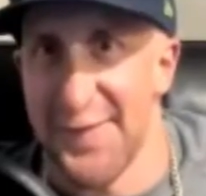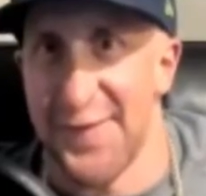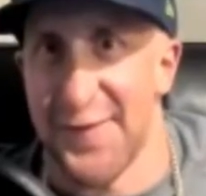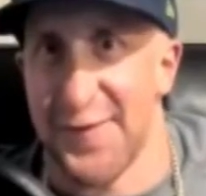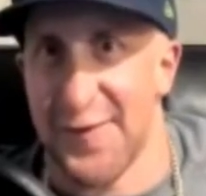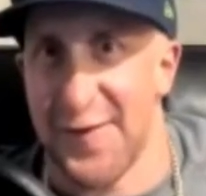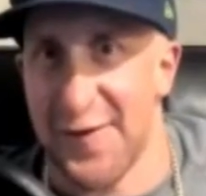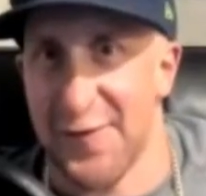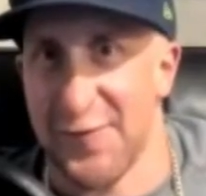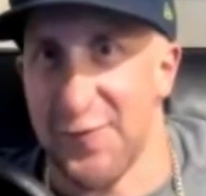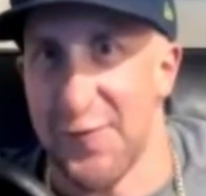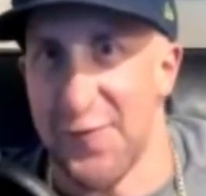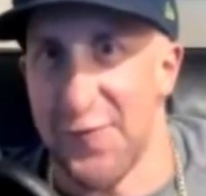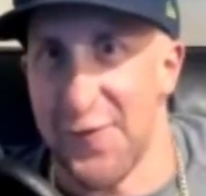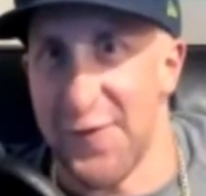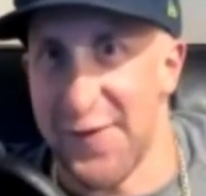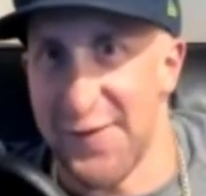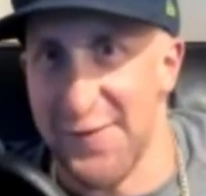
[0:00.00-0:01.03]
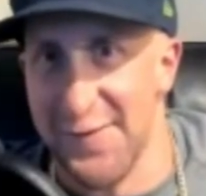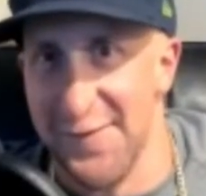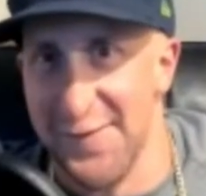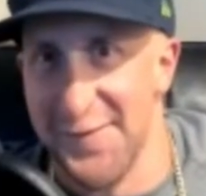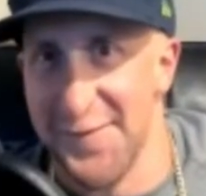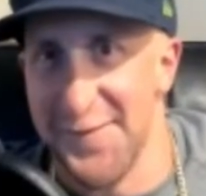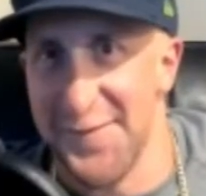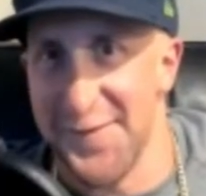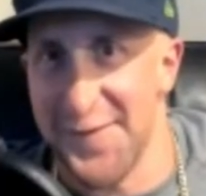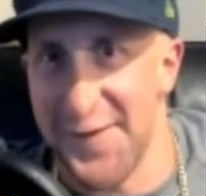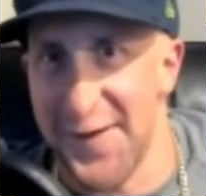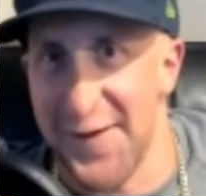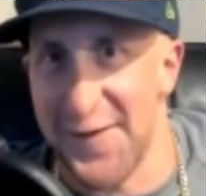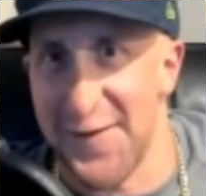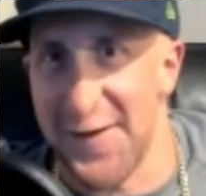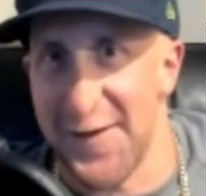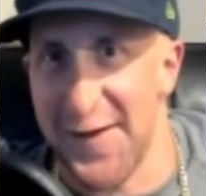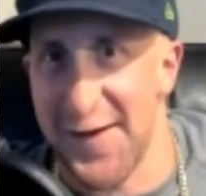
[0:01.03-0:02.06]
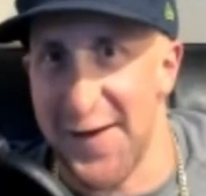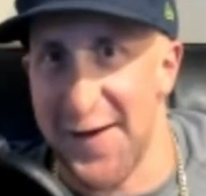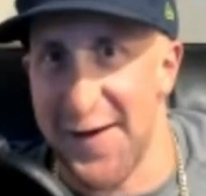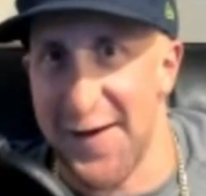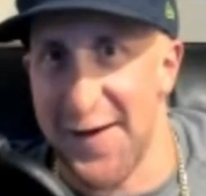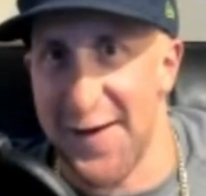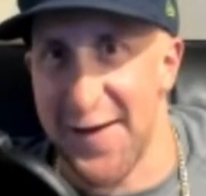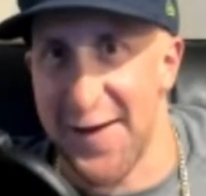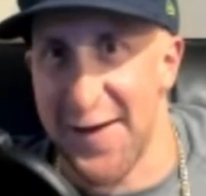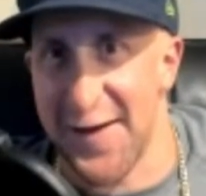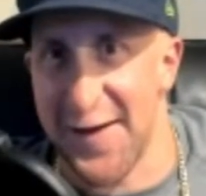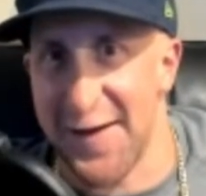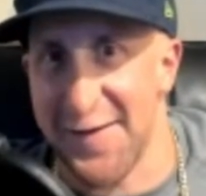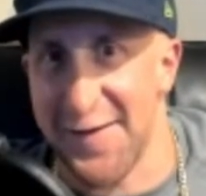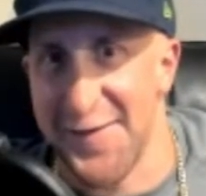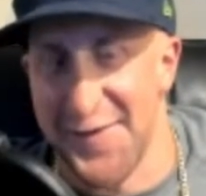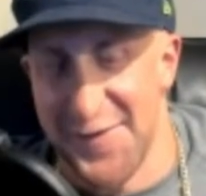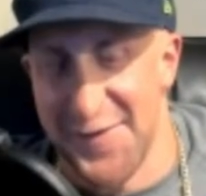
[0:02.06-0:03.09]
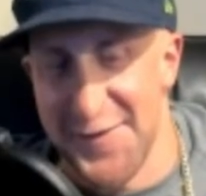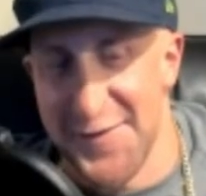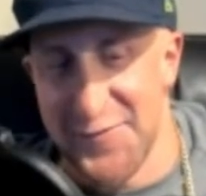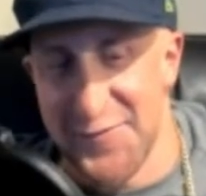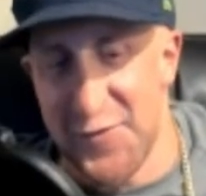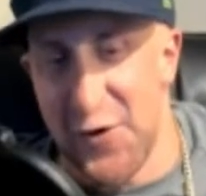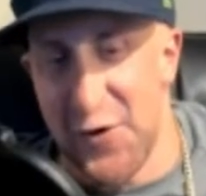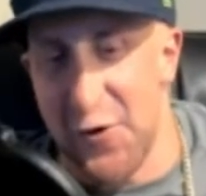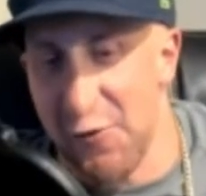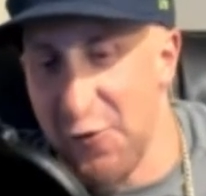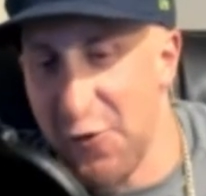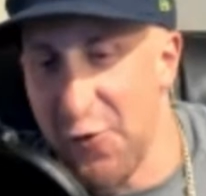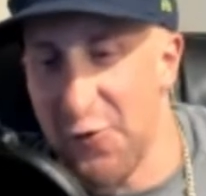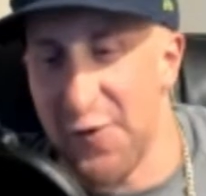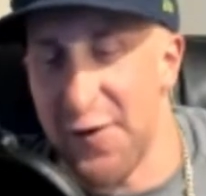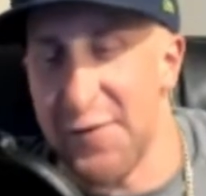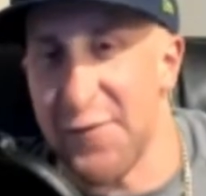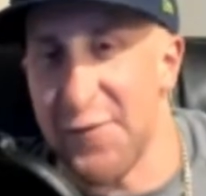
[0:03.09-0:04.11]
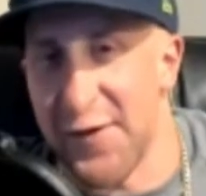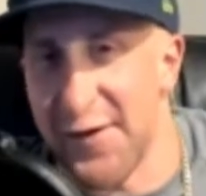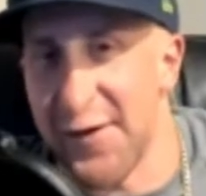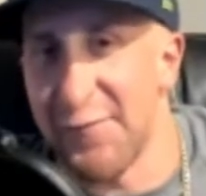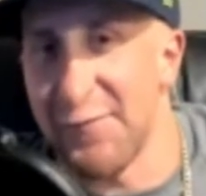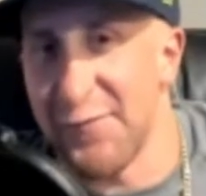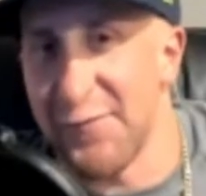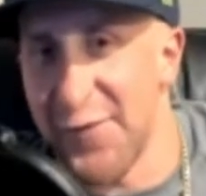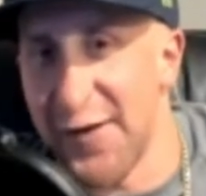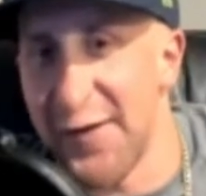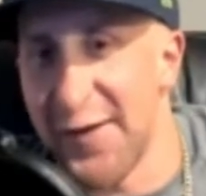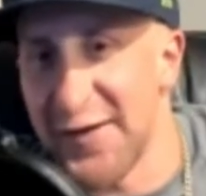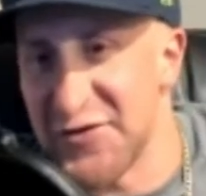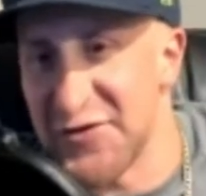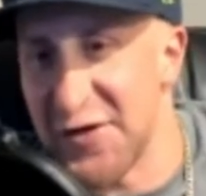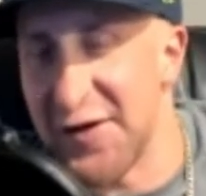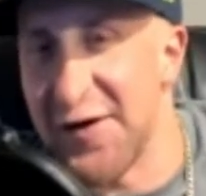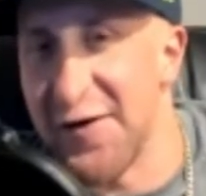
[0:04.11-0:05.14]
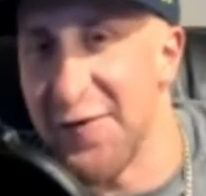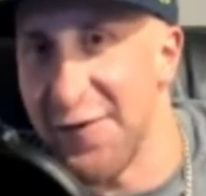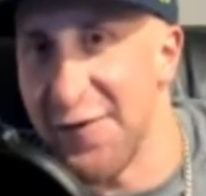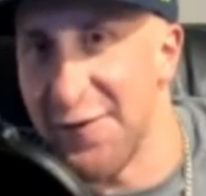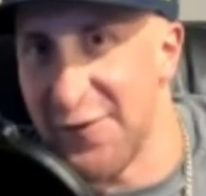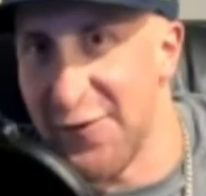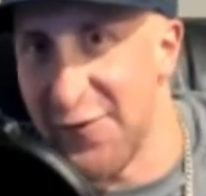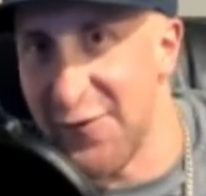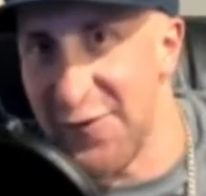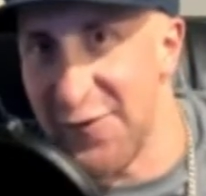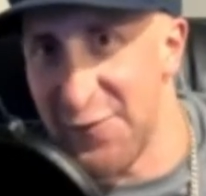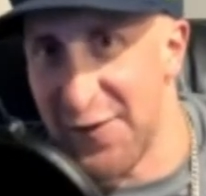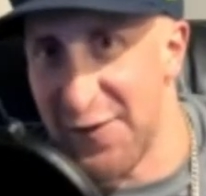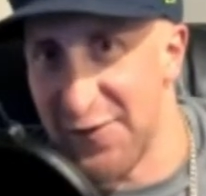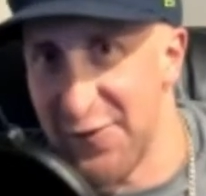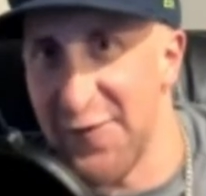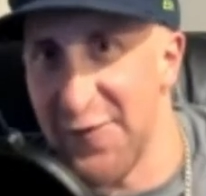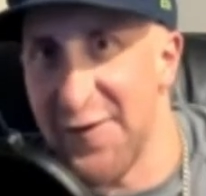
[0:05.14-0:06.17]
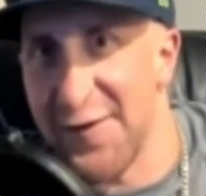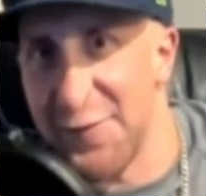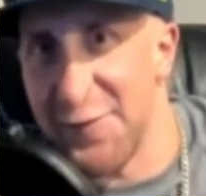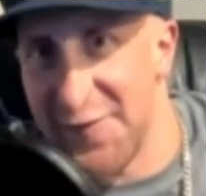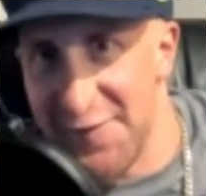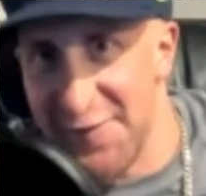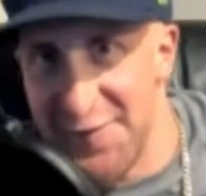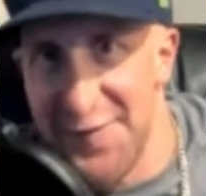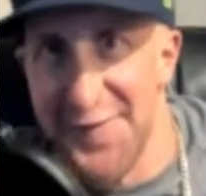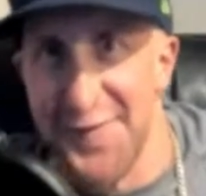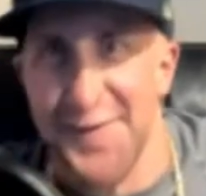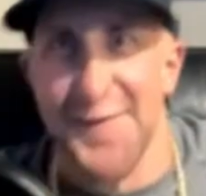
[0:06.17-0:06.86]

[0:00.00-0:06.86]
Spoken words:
Seth Rogen, and then Hulk Hogan. But I like Shakira too. Is my third option.